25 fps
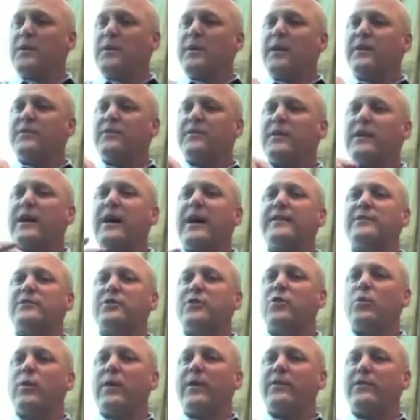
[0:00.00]
is a
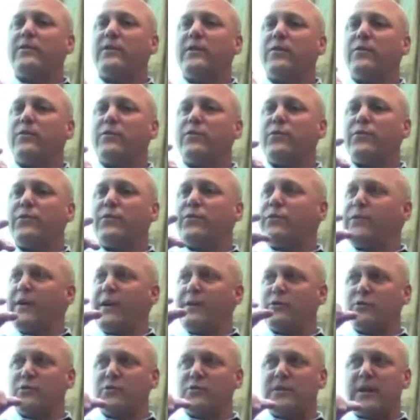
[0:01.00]
consequence of
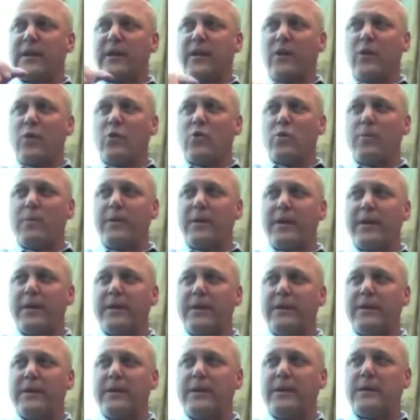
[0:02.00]
federal, state, local
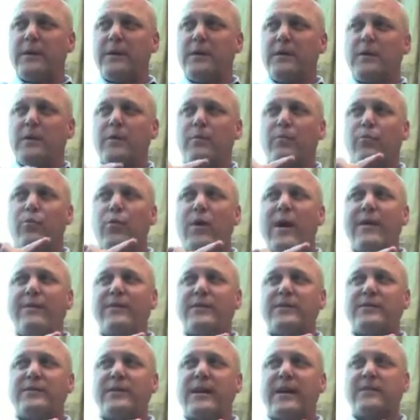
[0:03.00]
money,
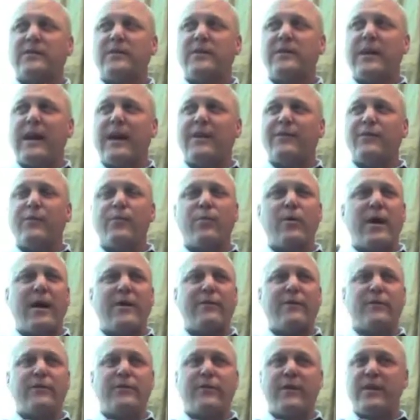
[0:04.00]
private sector,
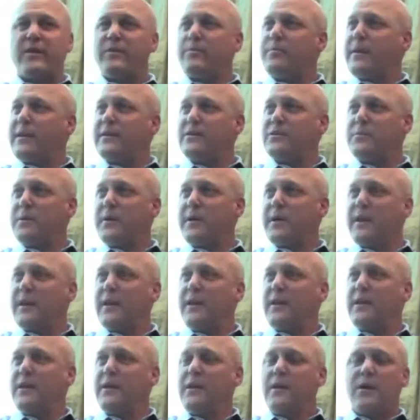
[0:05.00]
not-for-profit, faith-based
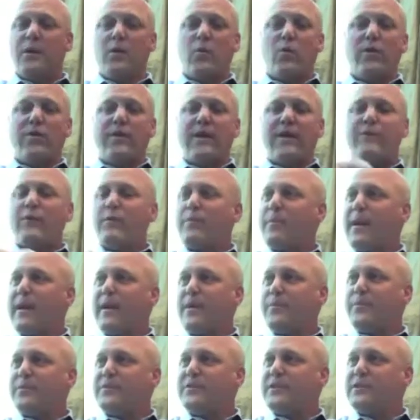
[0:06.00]
money, with
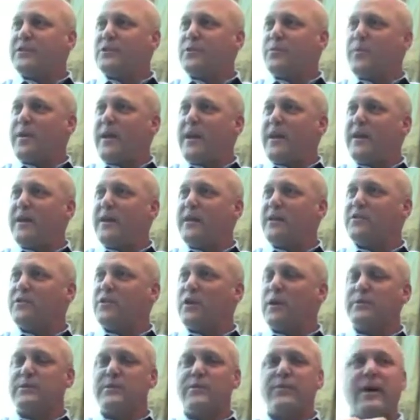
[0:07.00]
everybody participating in
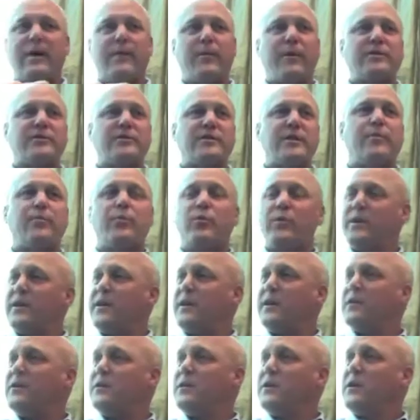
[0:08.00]
terms of how much they put
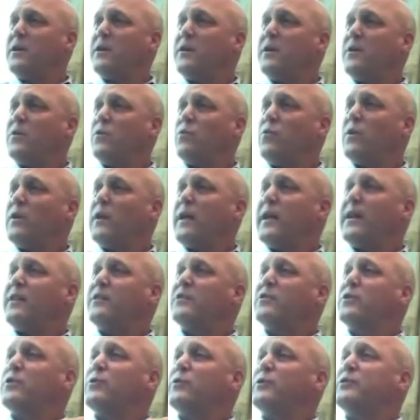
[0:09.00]
in
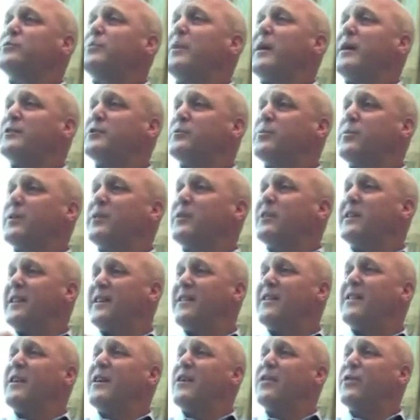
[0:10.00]
relating to the
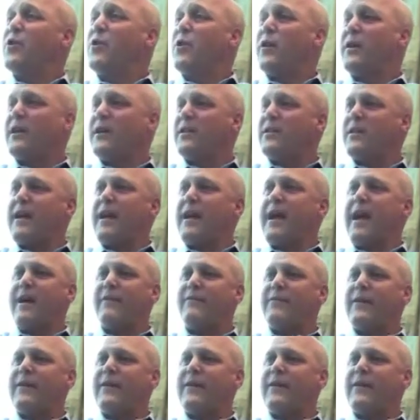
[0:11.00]
responsibility and the authority they have.